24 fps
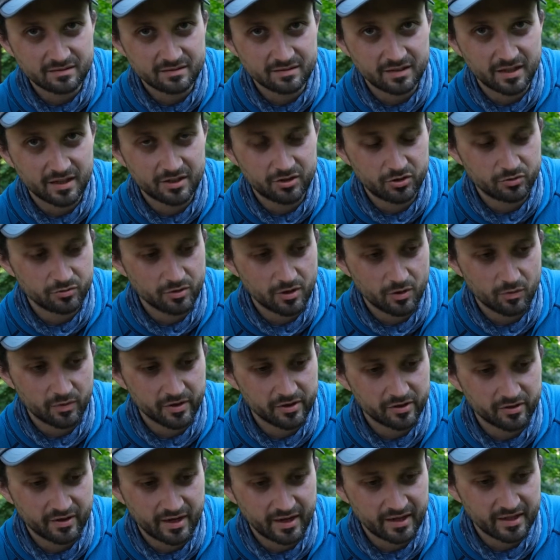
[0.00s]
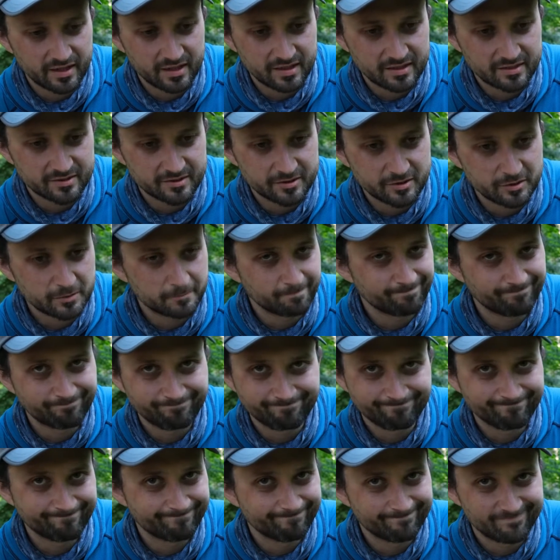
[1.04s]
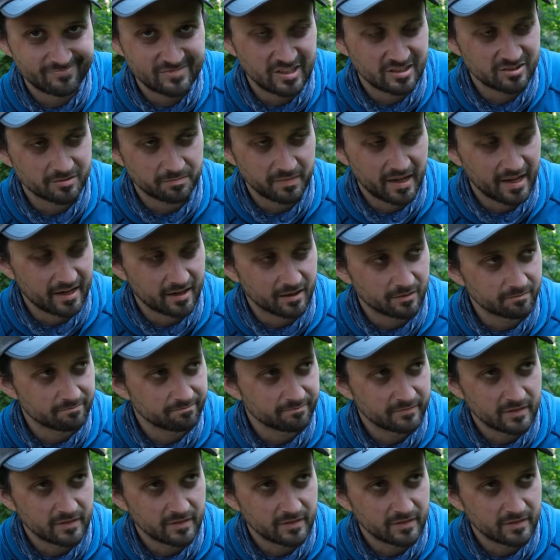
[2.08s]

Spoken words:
and you know what you're getting into, doesn't matter.